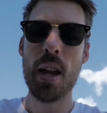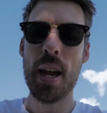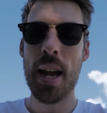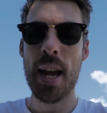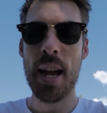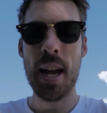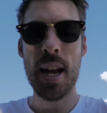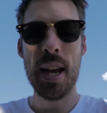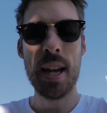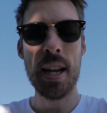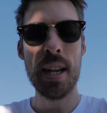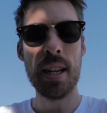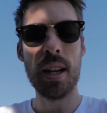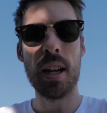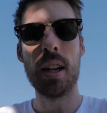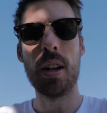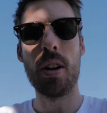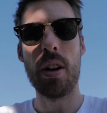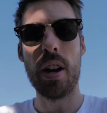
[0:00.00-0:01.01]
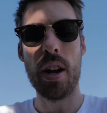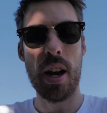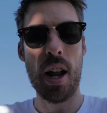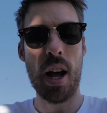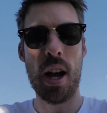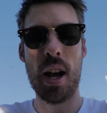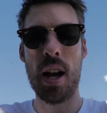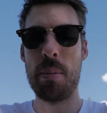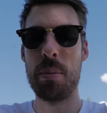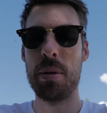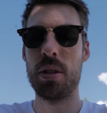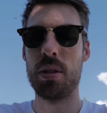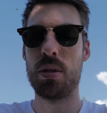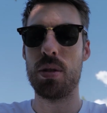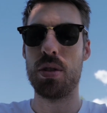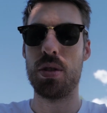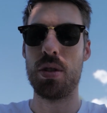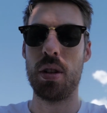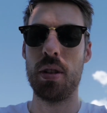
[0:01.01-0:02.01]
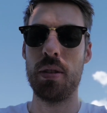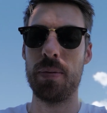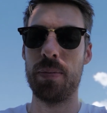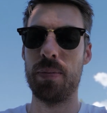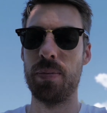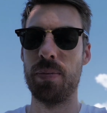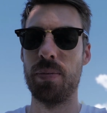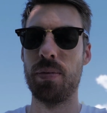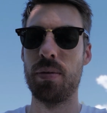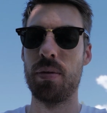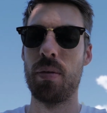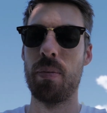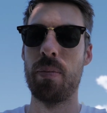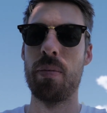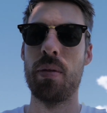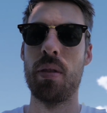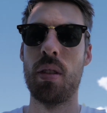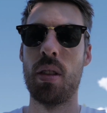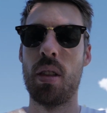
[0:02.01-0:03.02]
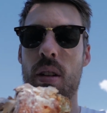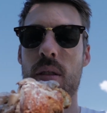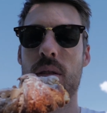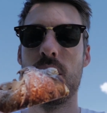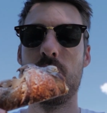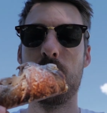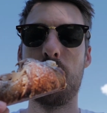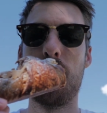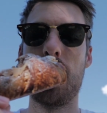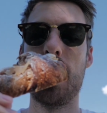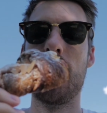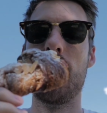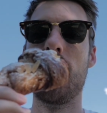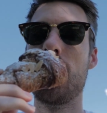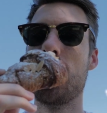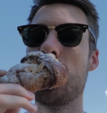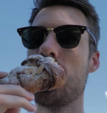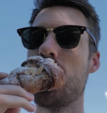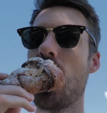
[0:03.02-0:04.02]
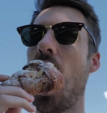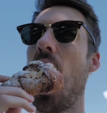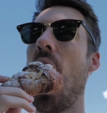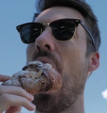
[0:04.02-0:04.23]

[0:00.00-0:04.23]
and I got an almond croissant. It's pretty delicious.